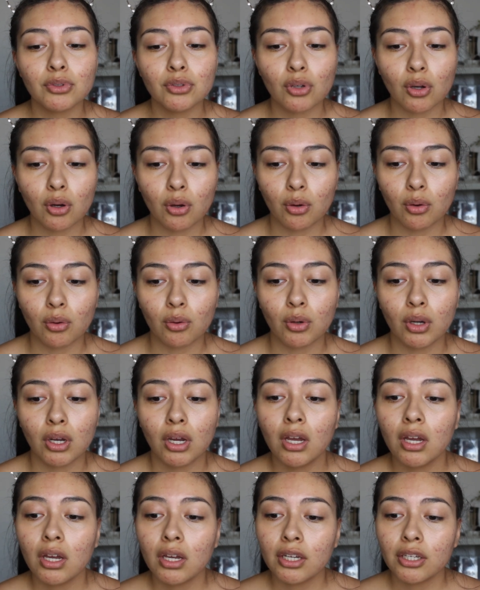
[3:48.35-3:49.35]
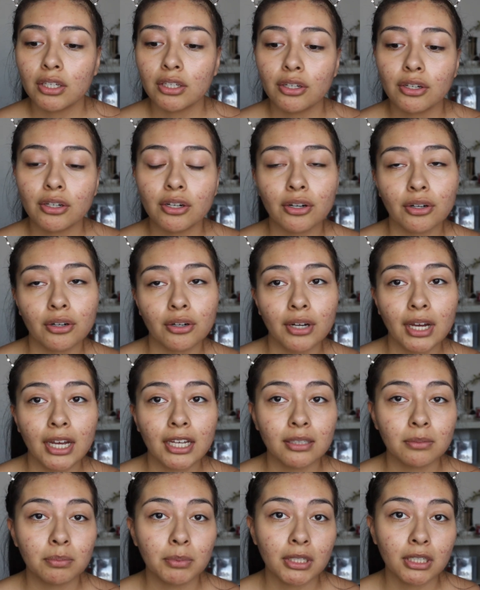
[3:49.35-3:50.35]
So your girl
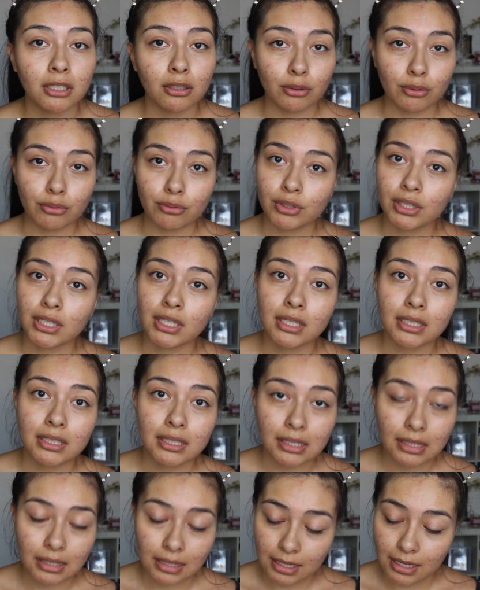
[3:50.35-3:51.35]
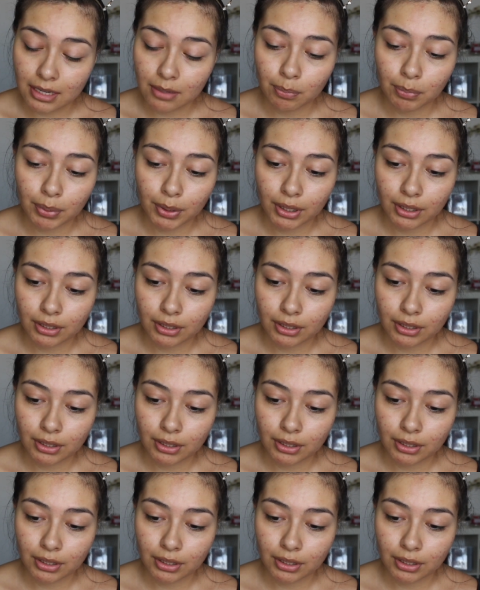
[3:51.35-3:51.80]
has been losing sleep,